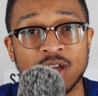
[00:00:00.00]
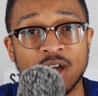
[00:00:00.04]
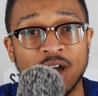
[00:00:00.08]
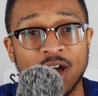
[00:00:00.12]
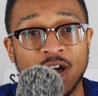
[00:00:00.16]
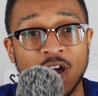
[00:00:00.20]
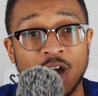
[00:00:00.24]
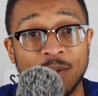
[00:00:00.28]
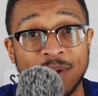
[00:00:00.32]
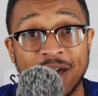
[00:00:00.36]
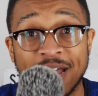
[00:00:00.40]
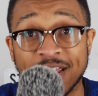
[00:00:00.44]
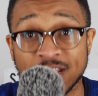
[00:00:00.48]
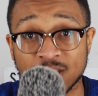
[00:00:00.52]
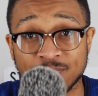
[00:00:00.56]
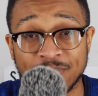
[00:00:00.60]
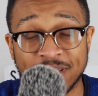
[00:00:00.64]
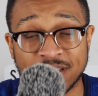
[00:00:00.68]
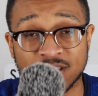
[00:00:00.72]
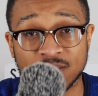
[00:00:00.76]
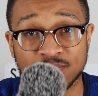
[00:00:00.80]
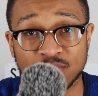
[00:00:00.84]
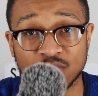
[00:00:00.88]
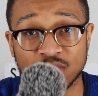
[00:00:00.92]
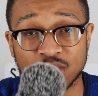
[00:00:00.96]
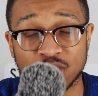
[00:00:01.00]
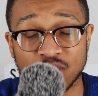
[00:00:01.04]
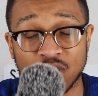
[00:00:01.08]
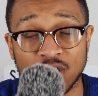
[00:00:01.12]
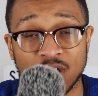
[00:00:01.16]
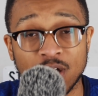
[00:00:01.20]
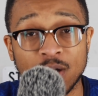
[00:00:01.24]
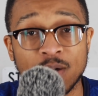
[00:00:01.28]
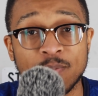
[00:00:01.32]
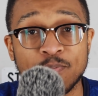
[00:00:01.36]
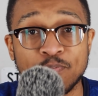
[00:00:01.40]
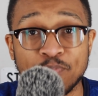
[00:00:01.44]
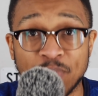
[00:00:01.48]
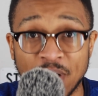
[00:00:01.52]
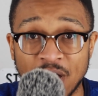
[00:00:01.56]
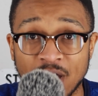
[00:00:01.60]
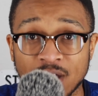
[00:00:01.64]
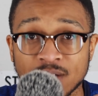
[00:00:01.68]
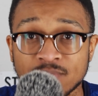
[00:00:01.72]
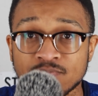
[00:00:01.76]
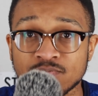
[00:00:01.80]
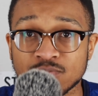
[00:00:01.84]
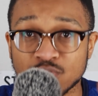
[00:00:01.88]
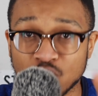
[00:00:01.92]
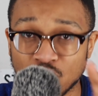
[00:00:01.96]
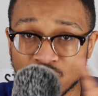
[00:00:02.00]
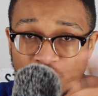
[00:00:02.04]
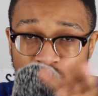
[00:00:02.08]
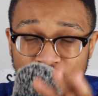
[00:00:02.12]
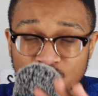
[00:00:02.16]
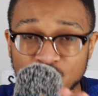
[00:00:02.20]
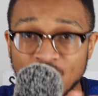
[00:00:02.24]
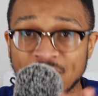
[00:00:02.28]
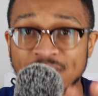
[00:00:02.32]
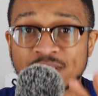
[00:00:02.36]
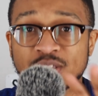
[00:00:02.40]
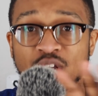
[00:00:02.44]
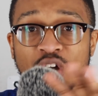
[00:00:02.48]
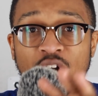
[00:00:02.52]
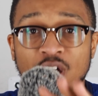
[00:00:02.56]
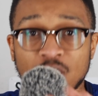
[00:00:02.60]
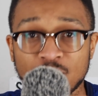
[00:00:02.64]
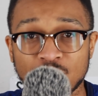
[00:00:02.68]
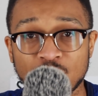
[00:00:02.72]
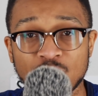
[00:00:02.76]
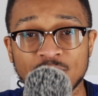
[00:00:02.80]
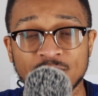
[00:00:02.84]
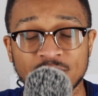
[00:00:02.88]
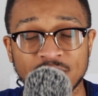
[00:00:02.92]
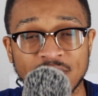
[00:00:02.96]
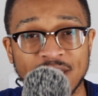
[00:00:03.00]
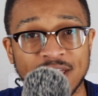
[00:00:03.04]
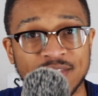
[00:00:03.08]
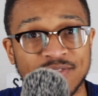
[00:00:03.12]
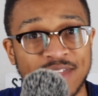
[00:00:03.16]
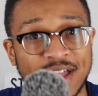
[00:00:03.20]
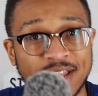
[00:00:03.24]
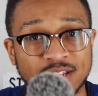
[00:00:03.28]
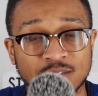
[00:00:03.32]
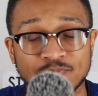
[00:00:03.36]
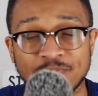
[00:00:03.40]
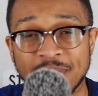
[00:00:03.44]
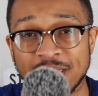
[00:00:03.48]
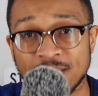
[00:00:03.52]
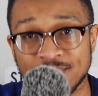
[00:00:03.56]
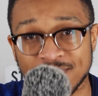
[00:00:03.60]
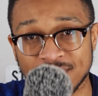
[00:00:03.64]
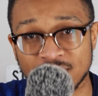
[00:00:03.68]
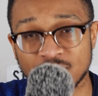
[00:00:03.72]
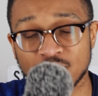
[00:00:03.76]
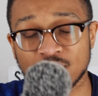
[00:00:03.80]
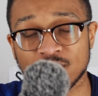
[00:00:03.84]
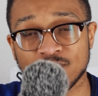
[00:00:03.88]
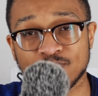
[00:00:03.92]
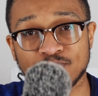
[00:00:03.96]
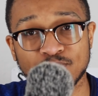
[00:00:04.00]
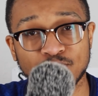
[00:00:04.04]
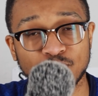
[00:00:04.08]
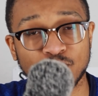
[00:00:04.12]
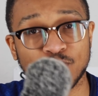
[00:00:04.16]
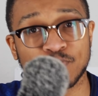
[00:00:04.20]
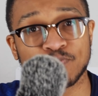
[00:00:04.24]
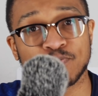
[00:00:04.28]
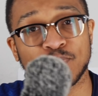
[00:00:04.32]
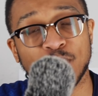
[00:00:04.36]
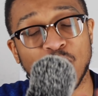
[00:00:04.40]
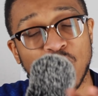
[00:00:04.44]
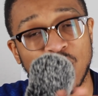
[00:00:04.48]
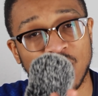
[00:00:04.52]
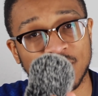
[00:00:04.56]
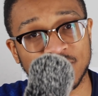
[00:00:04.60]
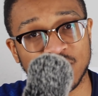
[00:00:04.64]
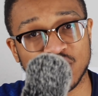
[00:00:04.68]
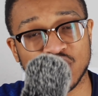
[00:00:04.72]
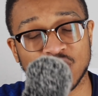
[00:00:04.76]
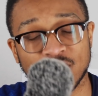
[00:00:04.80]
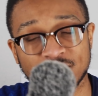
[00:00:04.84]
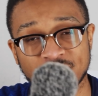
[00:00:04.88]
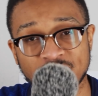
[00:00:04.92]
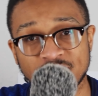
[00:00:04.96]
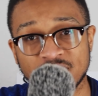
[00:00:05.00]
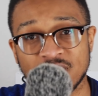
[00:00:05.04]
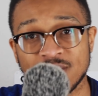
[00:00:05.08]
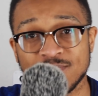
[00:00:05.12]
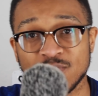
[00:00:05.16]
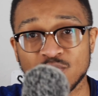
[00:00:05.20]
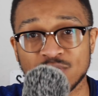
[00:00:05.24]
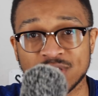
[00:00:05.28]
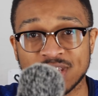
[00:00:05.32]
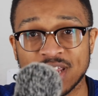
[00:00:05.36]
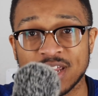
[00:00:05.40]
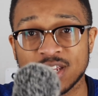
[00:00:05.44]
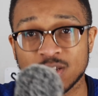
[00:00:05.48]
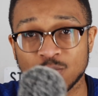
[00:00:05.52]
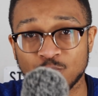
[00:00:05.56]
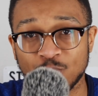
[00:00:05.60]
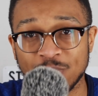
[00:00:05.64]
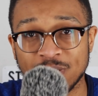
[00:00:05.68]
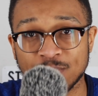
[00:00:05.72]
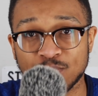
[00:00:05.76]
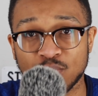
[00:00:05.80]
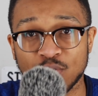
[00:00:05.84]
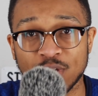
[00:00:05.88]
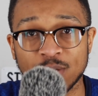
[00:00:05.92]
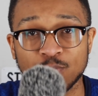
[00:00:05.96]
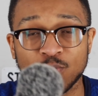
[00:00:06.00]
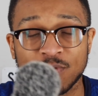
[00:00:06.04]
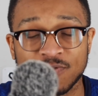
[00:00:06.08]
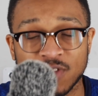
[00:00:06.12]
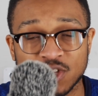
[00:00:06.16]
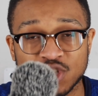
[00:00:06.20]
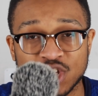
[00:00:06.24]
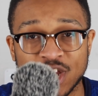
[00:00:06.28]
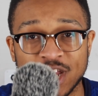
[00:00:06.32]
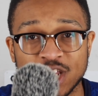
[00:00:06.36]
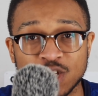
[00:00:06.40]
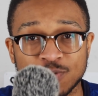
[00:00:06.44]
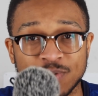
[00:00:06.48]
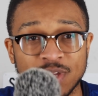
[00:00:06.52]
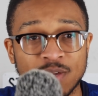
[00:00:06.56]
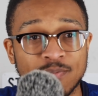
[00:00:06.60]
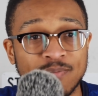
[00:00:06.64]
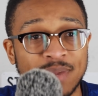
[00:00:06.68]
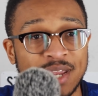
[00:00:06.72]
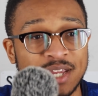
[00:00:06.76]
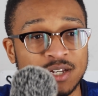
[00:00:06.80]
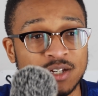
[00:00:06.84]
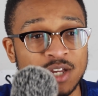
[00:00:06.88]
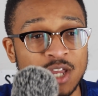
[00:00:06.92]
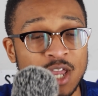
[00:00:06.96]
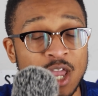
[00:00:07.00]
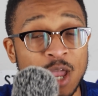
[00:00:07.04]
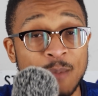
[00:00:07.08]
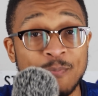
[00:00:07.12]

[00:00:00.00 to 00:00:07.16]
I expect him to start. But those threats are over there, and that's maybe the part of the Chelsea team you'd say is a weak point with the change being made.